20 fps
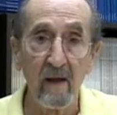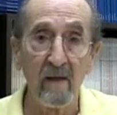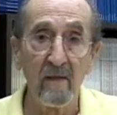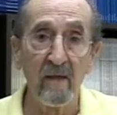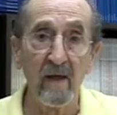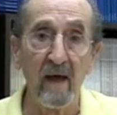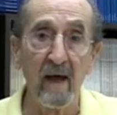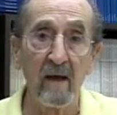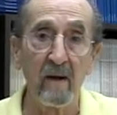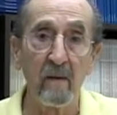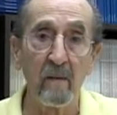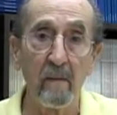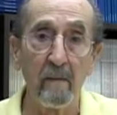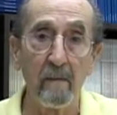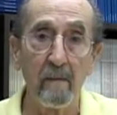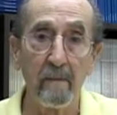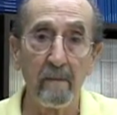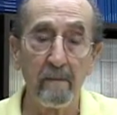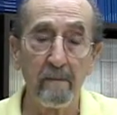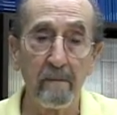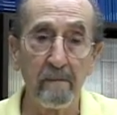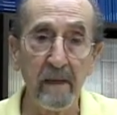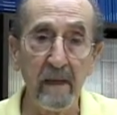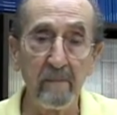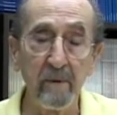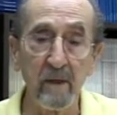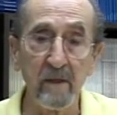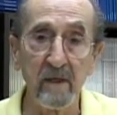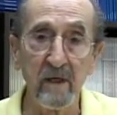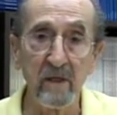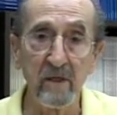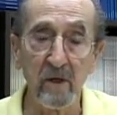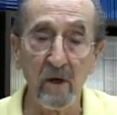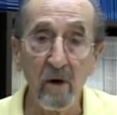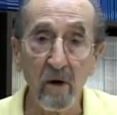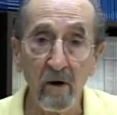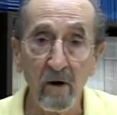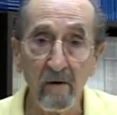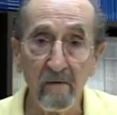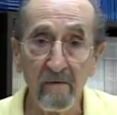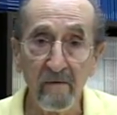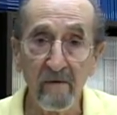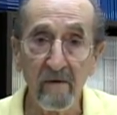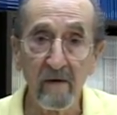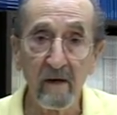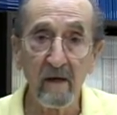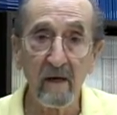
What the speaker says: that people deserve